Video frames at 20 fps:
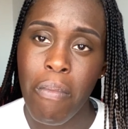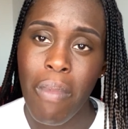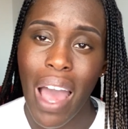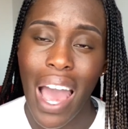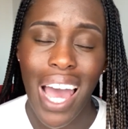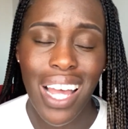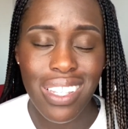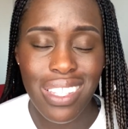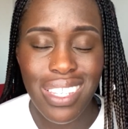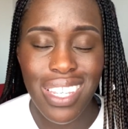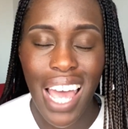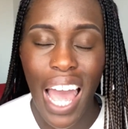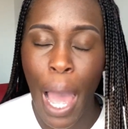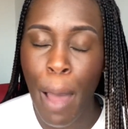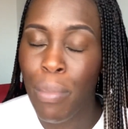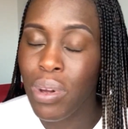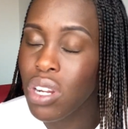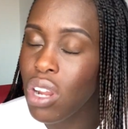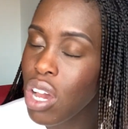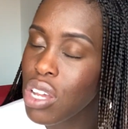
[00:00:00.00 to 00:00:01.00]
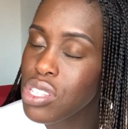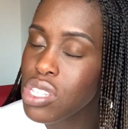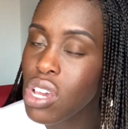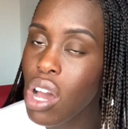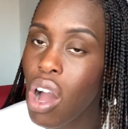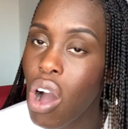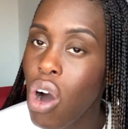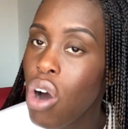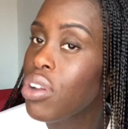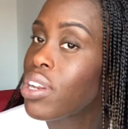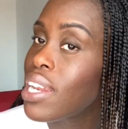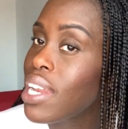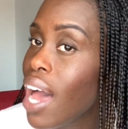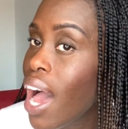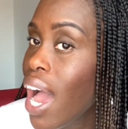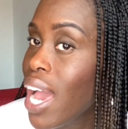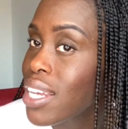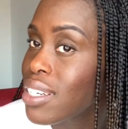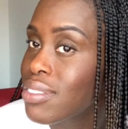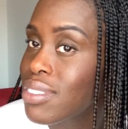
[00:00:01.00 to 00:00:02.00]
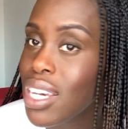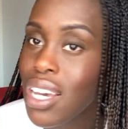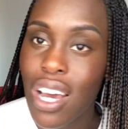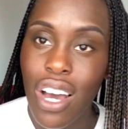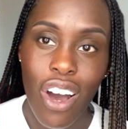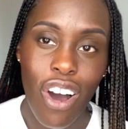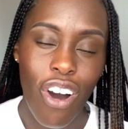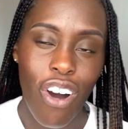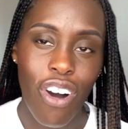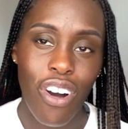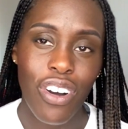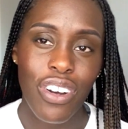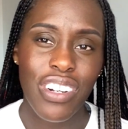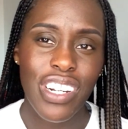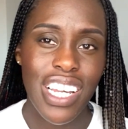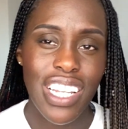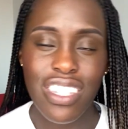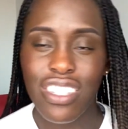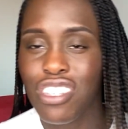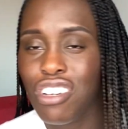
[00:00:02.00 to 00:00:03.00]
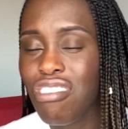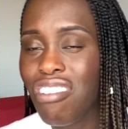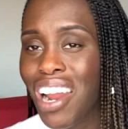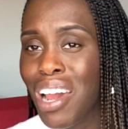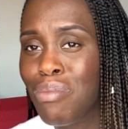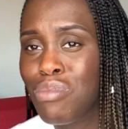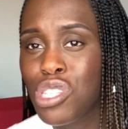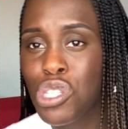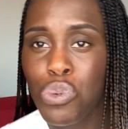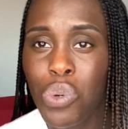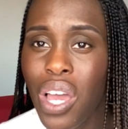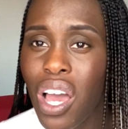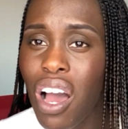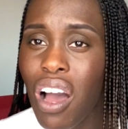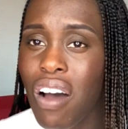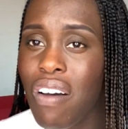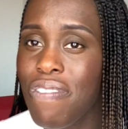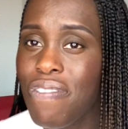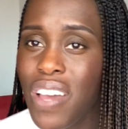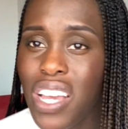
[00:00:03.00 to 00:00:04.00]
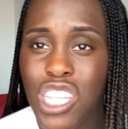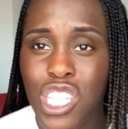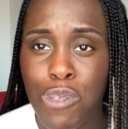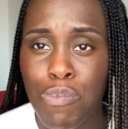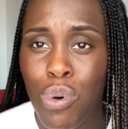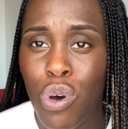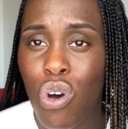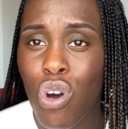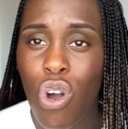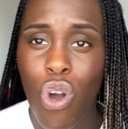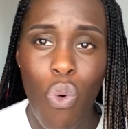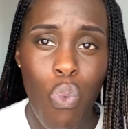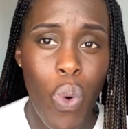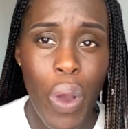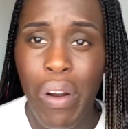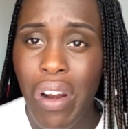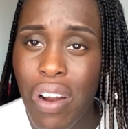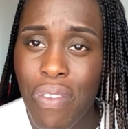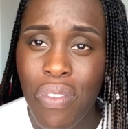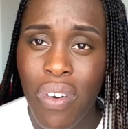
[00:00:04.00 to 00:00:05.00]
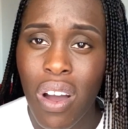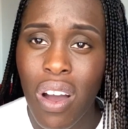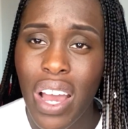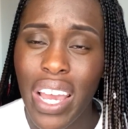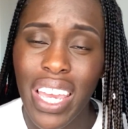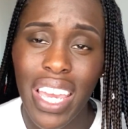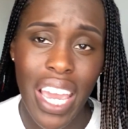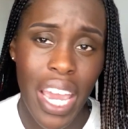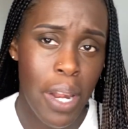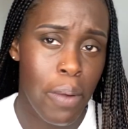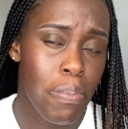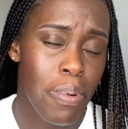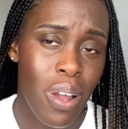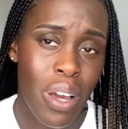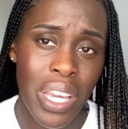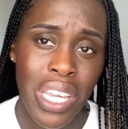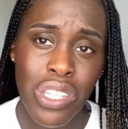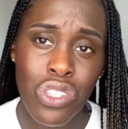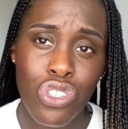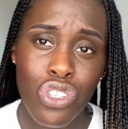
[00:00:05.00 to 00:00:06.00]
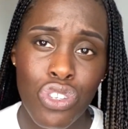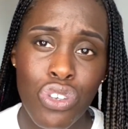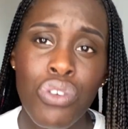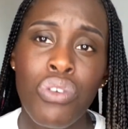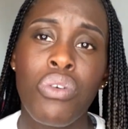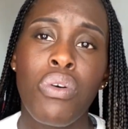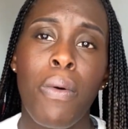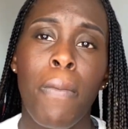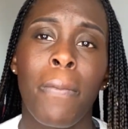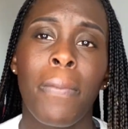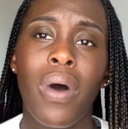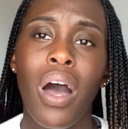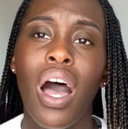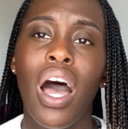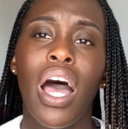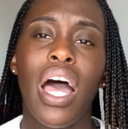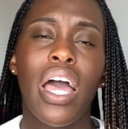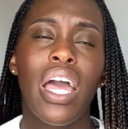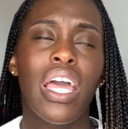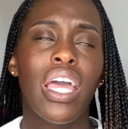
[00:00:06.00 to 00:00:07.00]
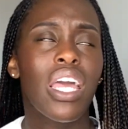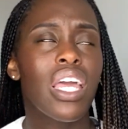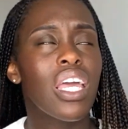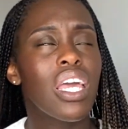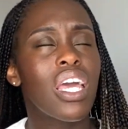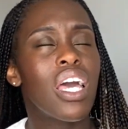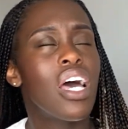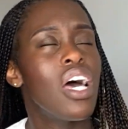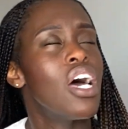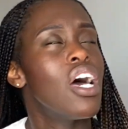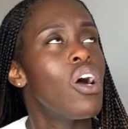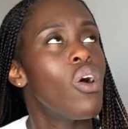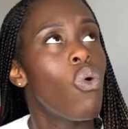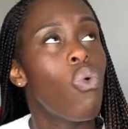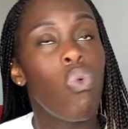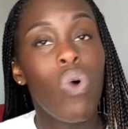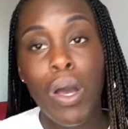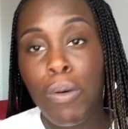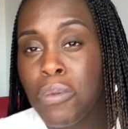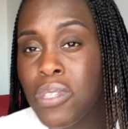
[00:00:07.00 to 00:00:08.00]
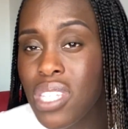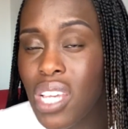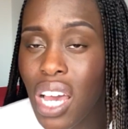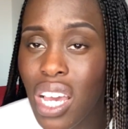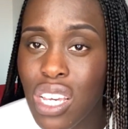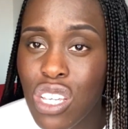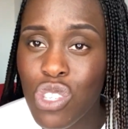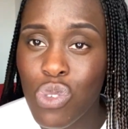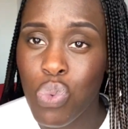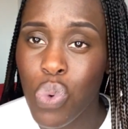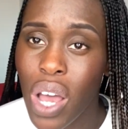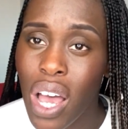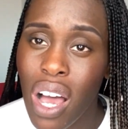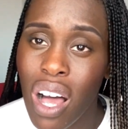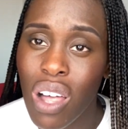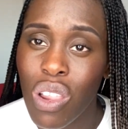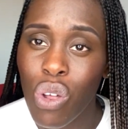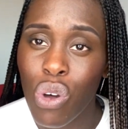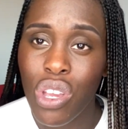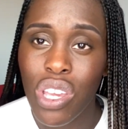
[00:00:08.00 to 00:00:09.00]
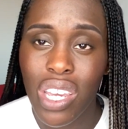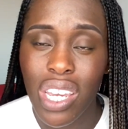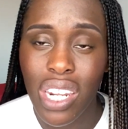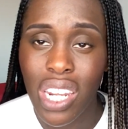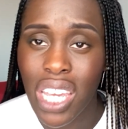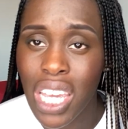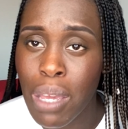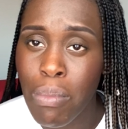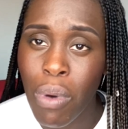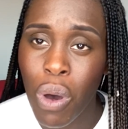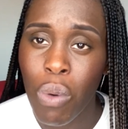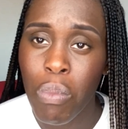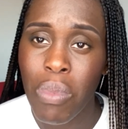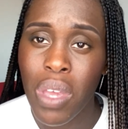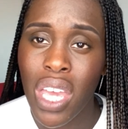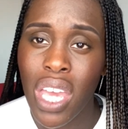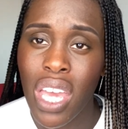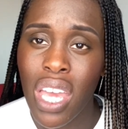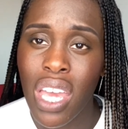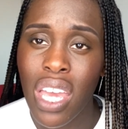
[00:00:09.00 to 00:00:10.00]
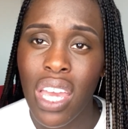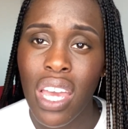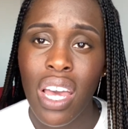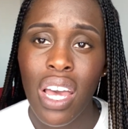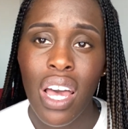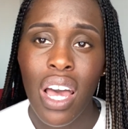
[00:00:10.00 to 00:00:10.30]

at Aminata Online on Instagram, Twitter, Facebook, wherever. Again, plug into my website as well, or you can email me